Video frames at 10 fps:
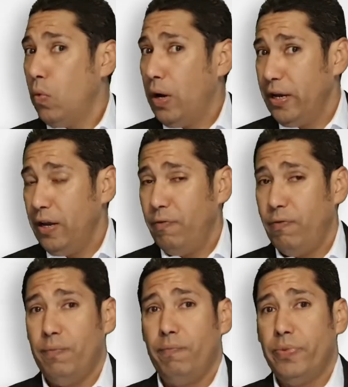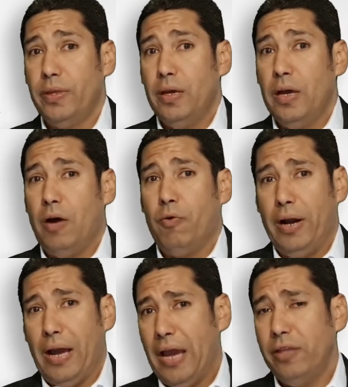What if
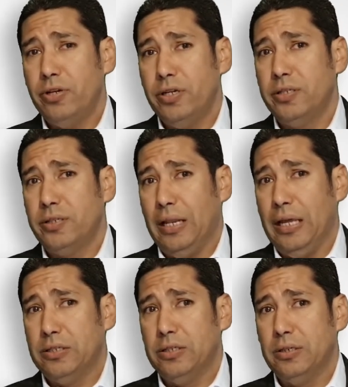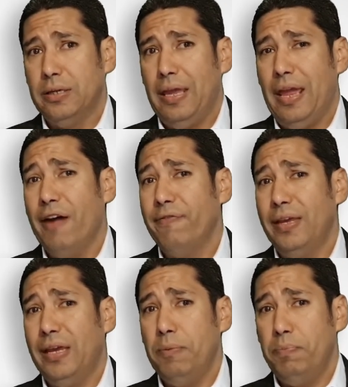our hydrogen installation have
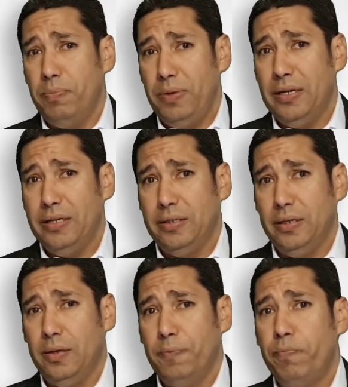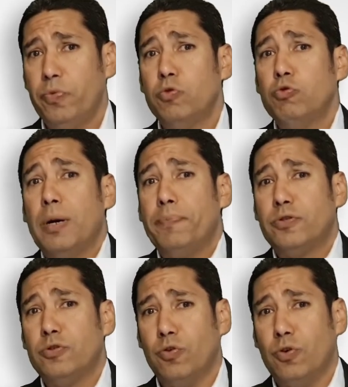the capability to
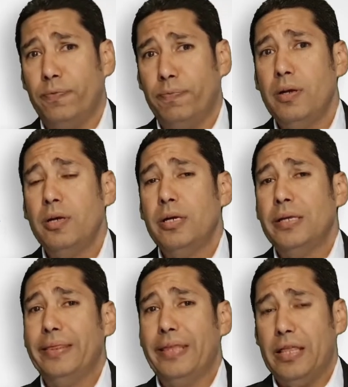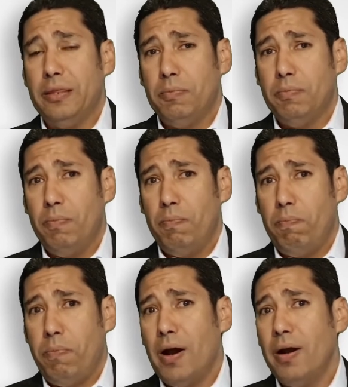absorb that
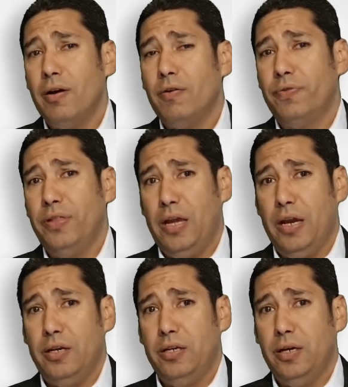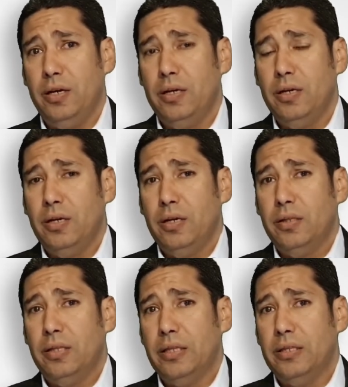part of the energy
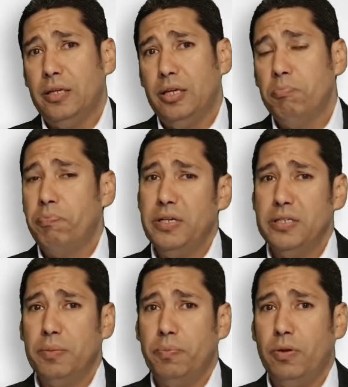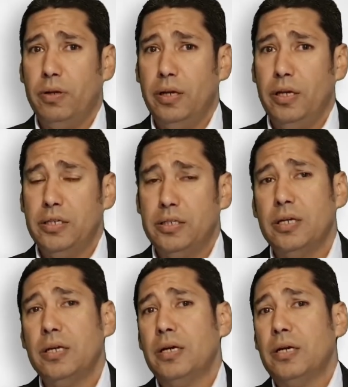that in principle
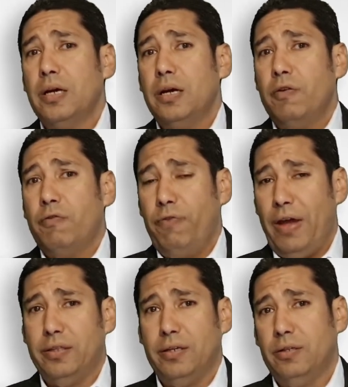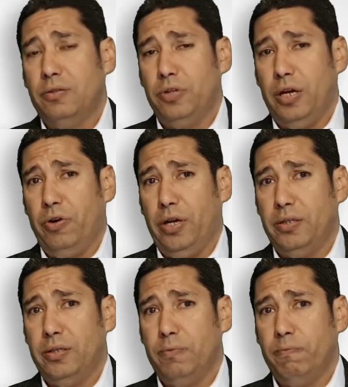is fed to the grid?